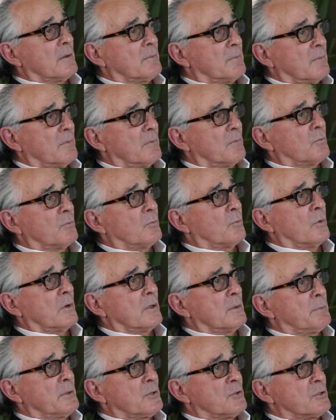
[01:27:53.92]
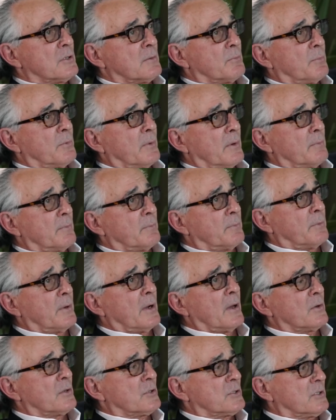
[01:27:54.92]
of the one of the pictures I'm pr
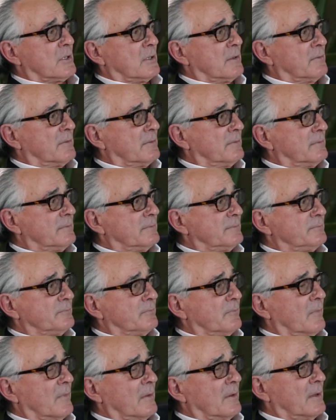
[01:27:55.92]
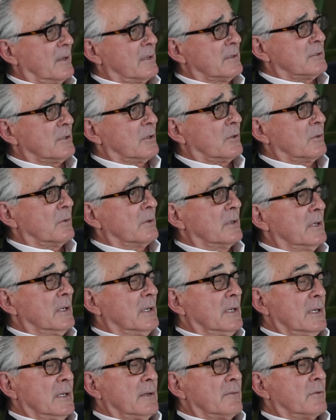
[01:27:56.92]
proudest of. And so,
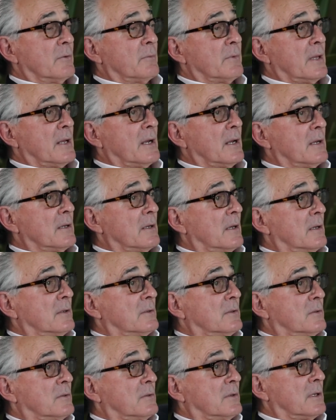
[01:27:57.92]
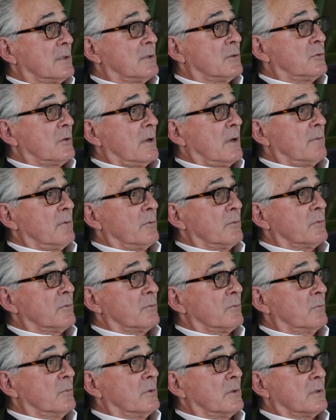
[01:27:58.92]
from that, I, I get to travel with,
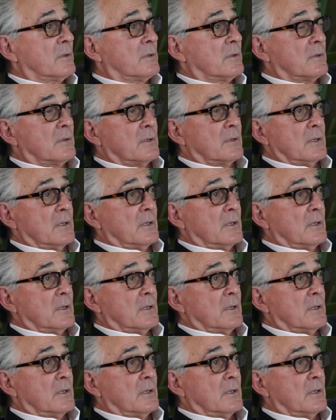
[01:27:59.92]
with